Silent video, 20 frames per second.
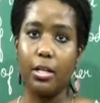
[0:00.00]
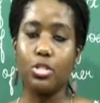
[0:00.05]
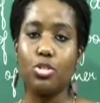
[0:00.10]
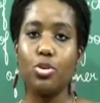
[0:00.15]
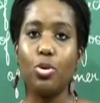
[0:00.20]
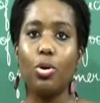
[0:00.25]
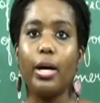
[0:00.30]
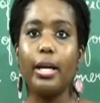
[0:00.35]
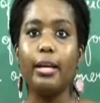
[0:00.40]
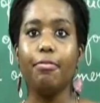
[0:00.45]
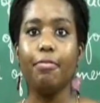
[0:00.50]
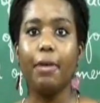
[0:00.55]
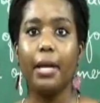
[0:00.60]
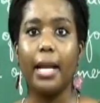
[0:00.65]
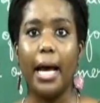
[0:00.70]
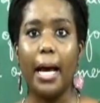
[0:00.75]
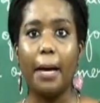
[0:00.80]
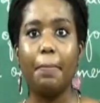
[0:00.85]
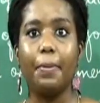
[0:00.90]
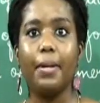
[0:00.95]
So if
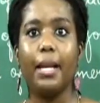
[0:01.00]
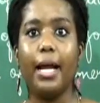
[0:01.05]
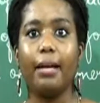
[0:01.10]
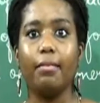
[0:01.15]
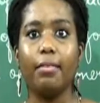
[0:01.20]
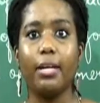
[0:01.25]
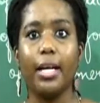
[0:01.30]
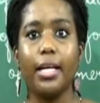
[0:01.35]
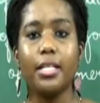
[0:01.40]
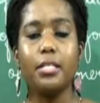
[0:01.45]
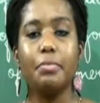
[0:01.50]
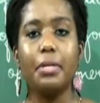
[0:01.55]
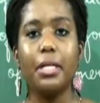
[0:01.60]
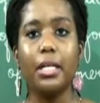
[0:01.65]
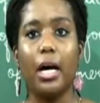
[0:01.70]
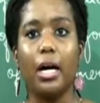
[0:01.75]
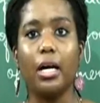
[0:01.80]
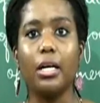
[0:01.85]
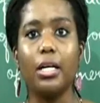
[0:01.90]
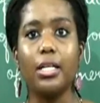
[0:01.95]
an Apple
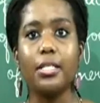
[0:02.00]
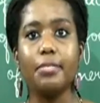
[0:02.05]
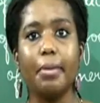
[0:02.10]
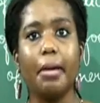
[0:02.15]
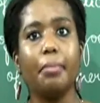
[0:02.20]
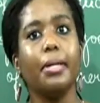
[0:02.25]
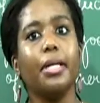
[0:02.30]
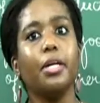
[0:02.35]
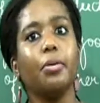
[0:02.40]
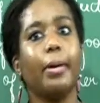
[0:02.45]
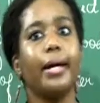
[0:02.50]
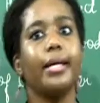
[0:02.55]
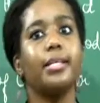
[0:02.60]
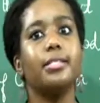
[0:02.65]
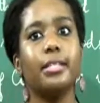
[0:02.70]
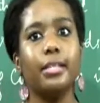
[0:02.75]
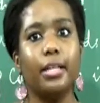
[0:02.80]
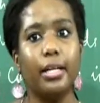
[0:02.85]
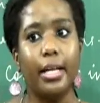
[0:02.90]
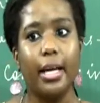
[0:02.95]
advertisement occurs maybe
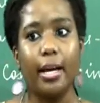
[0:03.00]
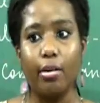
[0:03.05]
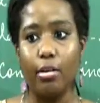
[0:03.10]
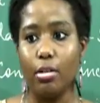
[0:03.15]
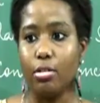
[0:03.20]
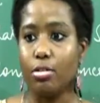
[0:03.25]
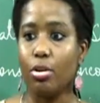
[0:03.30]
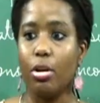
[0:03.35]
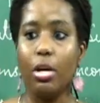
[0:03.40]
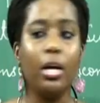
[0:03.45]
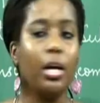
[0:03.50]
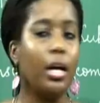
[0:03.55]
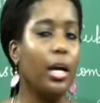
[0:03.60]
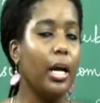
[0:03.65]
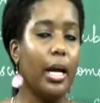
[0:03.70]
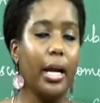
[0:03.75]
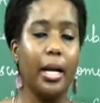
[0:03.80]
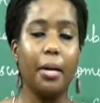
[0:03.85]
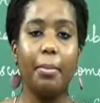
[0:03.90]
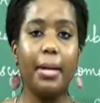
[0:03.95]
twice in a day also,
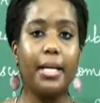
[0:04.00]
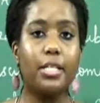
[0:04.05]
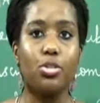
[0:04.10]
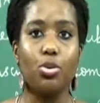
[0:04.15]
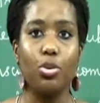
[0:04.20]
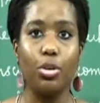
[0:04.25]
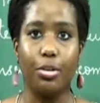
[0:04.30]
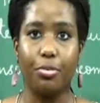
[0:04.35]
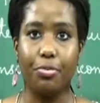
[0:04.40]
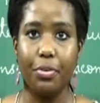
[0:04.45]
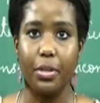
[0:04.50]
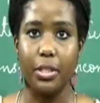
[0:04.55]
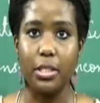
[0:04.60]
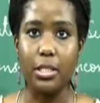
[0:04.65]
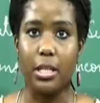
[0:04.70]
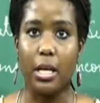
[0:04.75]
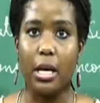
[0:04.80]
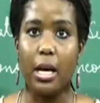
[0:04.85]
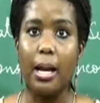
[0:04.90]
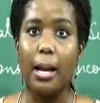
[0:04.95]
it makes no
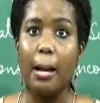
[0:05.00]
difference.